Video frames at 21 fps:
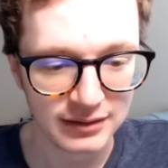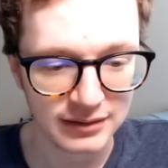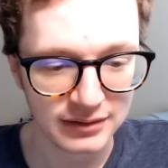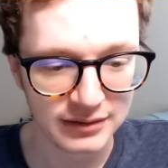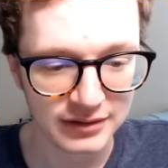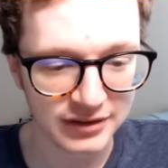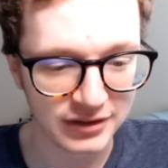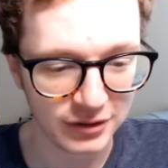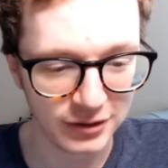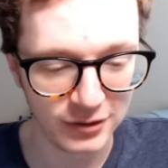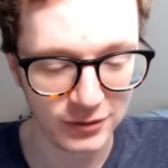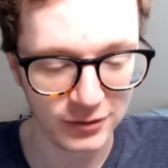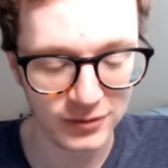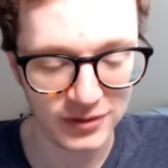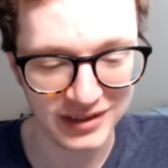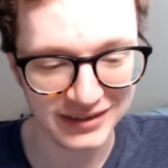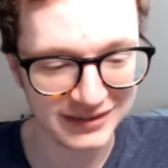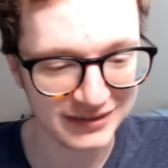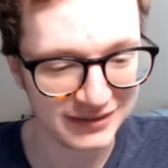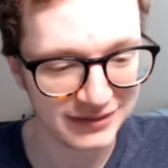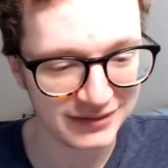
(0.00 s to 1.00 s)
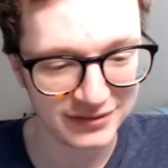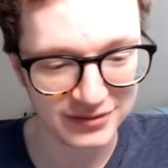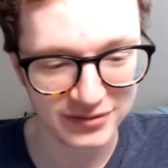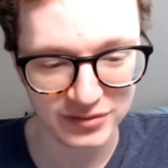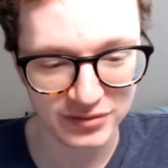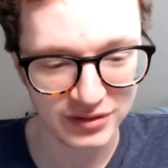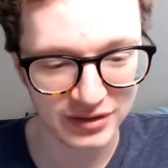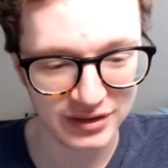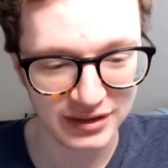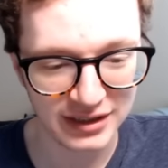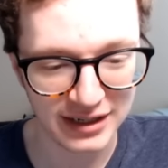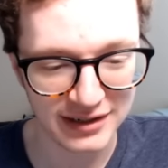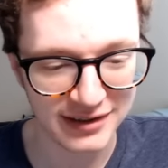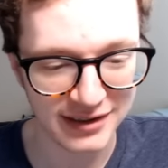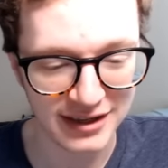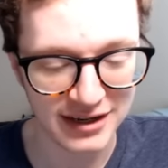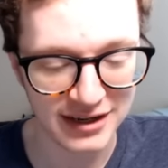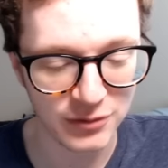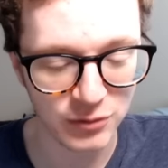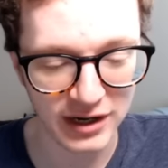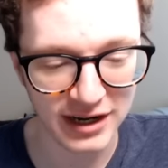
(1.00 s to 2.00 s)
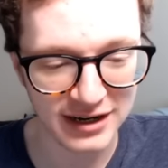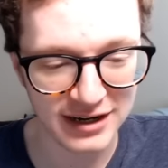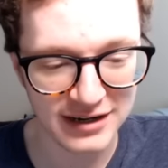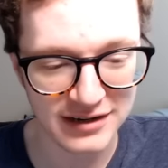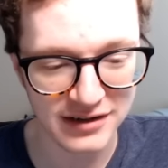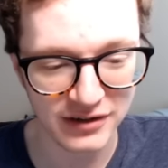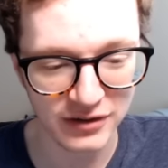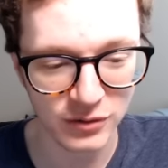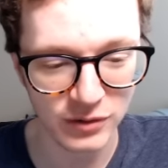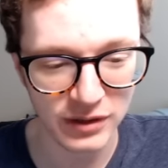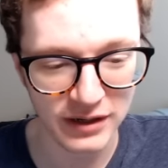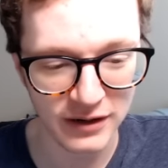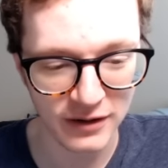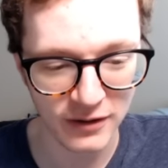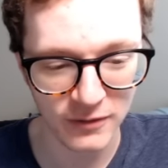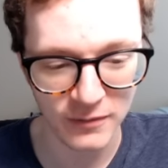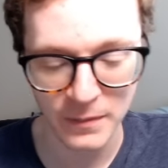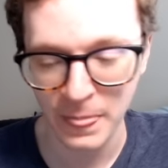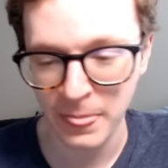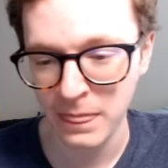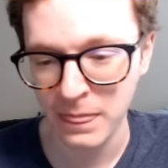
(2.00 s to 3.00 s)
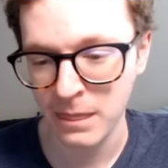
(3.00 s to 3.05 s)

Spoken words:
So, gotta think what I can do here.